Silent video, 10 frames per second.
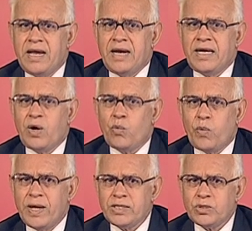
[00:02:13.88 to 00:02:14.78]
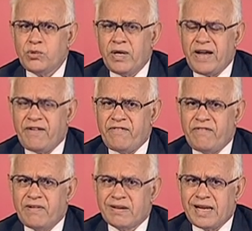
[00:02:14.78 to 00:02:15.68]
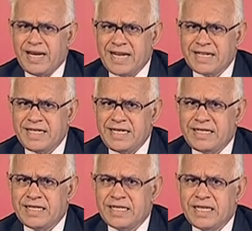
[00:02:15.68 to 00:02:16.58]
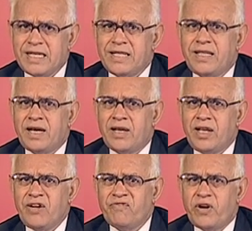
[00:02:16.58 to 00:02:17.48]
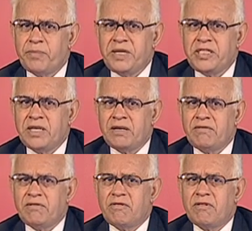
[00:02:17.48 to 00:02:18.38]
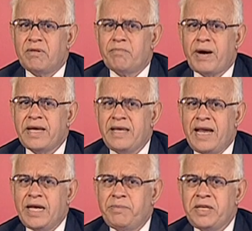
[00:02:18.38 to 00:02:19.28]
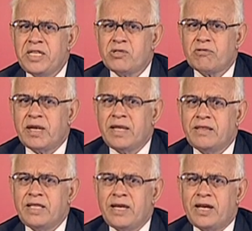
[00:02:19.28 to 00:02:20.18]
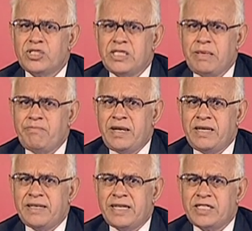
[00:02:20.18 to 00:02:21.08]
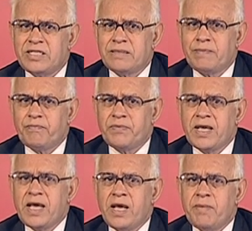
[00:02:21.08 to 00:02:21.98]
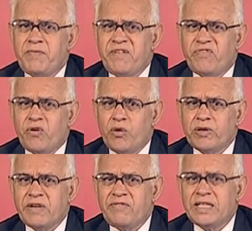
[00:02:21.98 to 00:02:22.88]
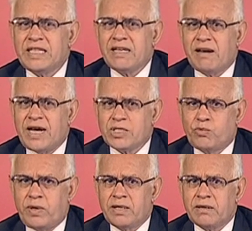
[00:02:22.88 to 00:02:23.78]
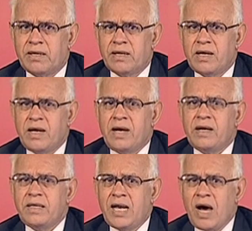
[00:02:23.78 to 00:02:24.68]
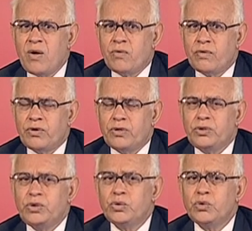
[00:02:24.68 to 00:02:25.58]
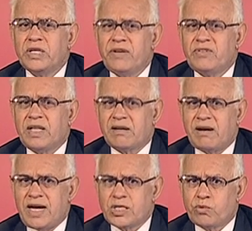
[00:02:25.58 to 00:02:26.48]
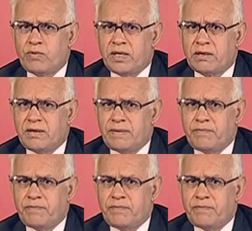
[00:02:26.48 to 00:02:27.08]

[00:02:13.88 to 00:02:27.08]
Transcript: Now, once you have collected the information by administering the achievement test before giving the classwork, now you give the classwork.